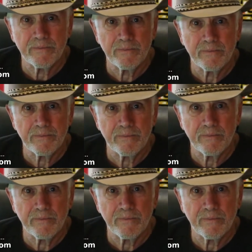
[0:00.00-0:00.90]

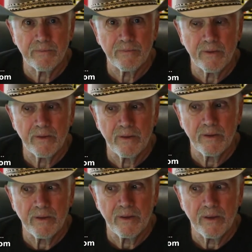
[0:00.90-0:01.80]

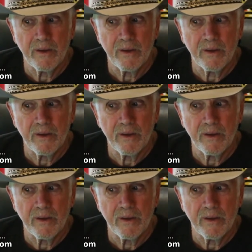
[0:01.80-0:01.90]
Nobody speaks.